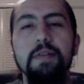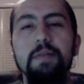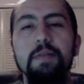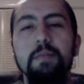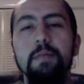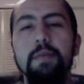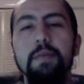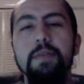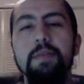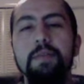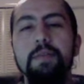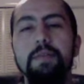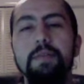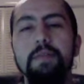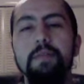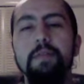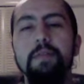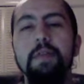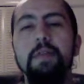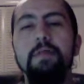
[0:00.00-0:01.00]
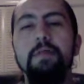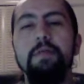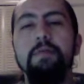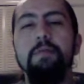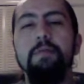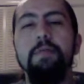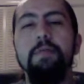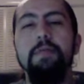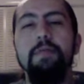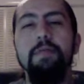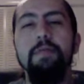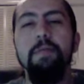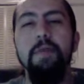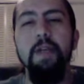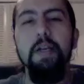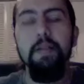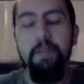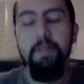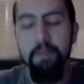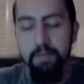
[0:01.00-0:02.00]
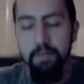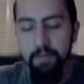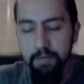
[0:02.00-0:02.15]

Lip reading: one level removed from NASA,